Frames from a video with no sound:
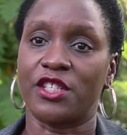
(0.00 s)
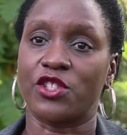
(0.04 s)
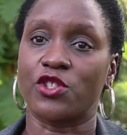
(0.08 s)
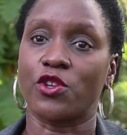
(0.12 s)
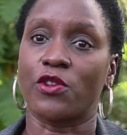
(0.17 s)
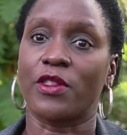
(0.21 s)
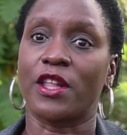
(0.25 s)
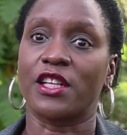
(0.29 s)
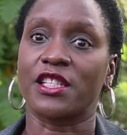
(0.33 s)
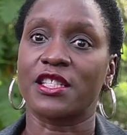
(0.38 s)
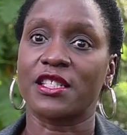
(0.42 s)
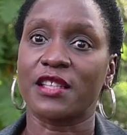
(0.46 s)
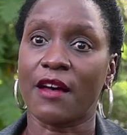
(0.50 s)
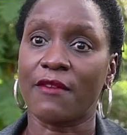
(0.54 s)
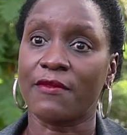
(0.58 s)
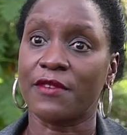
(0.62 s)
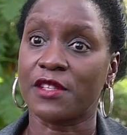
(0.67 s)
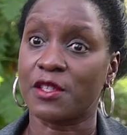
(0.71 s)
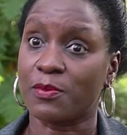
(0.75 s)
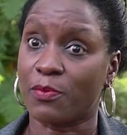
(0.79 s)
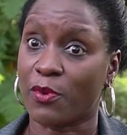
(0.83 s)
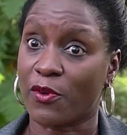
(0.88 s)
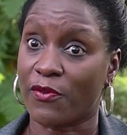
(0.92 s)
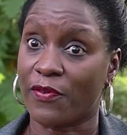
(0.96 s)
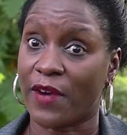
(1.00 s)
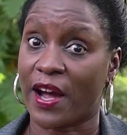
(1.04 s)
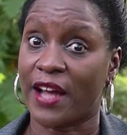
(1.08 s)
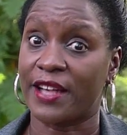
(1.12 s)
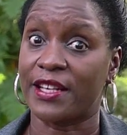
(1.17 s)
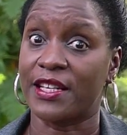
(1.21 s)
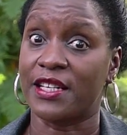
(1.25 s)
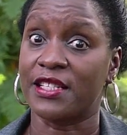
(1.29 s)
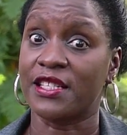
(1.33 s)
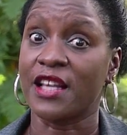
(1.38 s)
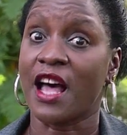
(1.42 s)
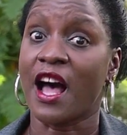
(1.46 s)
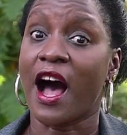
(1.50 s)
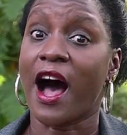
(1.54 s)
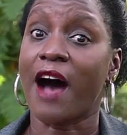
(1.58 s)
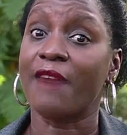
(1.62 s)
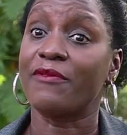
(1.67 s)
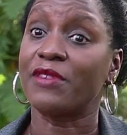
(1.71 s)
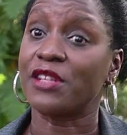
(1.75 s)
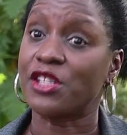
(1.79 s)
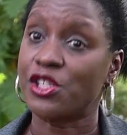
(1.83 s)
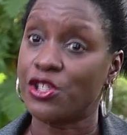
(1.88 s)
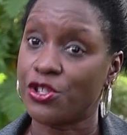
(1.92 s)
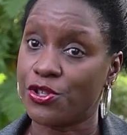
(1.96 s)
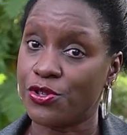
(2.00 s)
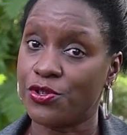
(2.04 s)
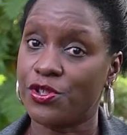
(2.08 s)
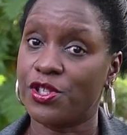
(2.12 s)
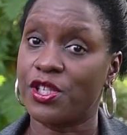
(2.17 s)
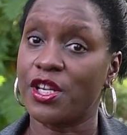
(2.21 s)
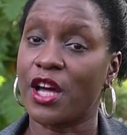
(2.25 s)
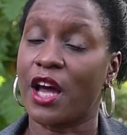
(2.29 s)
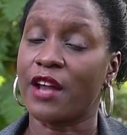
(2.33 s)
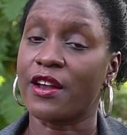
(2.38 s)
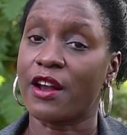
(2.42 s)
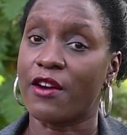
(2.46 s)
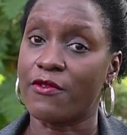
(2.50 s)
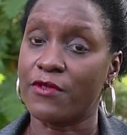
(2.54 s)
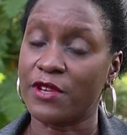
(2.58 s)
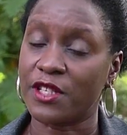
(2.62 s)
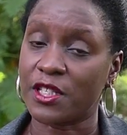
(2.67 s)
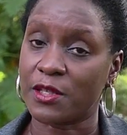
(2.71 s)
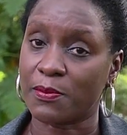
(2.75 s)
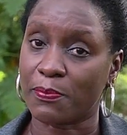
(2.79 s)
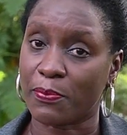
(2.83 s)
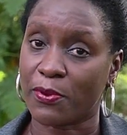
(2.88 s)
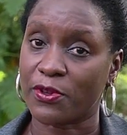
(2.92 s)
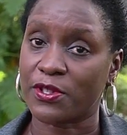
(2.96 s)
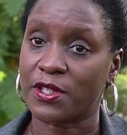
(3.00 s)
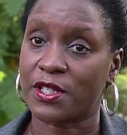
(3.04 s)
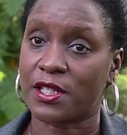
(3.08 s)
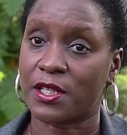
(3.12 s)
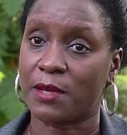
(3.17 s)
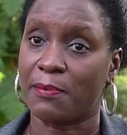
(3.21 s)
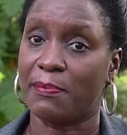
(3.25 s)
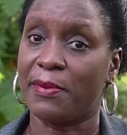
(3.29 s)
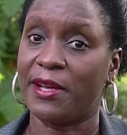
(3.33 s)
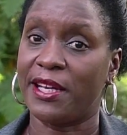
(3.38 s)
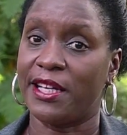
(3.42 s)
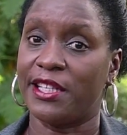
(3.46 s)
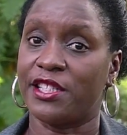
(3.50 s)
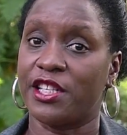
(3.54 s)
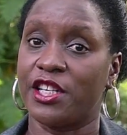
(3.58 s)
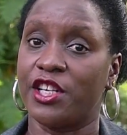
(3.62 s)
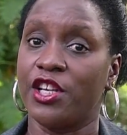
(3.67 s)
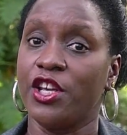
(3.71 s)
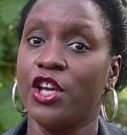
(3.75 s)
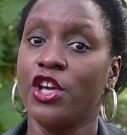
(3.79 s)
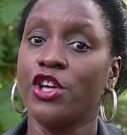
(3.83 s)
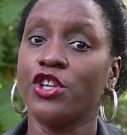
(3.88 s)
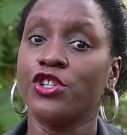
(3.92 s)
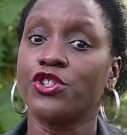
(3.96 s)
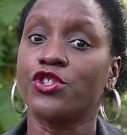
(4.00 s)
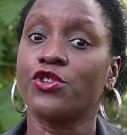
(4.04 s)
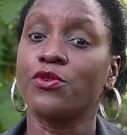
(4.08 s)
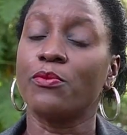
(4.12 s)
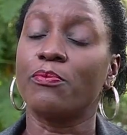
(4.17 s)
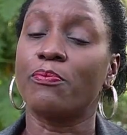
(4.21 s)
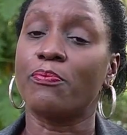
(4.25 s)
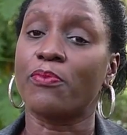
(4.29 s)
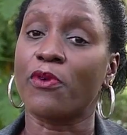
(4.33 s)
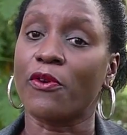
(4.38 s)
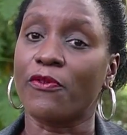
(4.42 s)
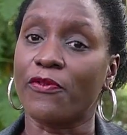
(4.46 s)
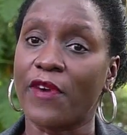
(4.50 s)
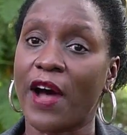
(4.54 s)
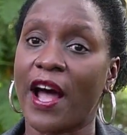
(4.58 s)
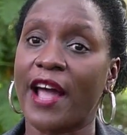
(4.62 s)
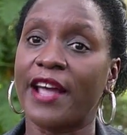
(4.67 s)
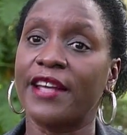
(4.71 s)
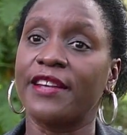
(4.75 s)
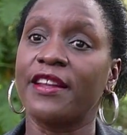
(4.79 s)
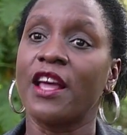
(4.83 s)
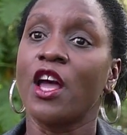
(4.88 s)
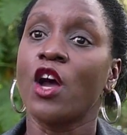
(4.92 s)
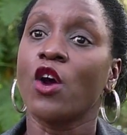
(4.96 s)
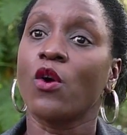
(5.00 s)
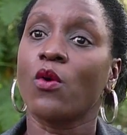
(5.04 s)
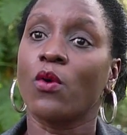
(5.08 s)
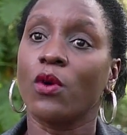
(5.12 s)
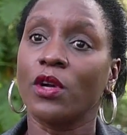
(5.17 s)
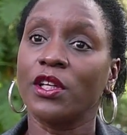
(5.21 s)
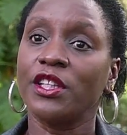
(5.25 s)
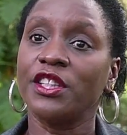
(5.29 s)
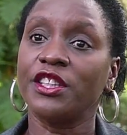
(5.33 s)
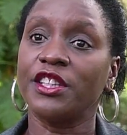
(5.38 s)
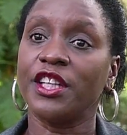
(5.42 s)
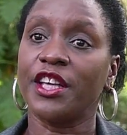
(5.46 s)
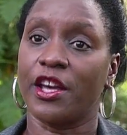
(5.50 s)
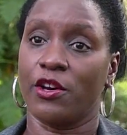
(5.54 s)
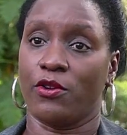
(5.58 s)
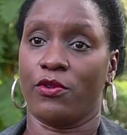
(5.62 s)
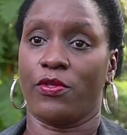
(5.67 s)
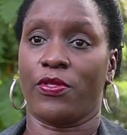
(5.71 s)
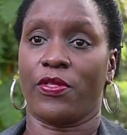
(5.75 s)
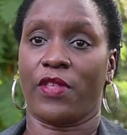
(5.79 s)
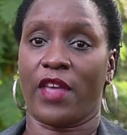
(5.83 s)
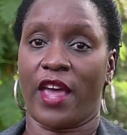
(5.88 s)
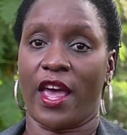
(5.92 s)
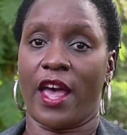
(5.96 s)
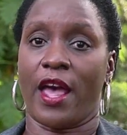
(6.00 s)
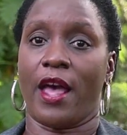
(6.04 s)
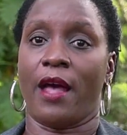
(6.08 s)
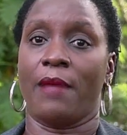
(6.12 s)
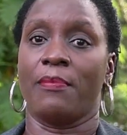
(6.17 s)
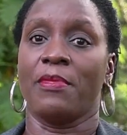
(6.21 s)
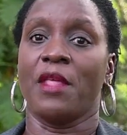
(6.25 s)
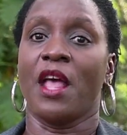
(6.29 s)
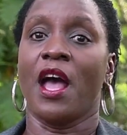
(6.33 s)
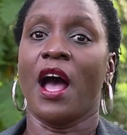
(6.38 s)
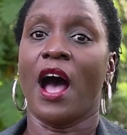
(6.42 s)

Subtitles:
So the service providers have a duty and a responsibility to provide quality health care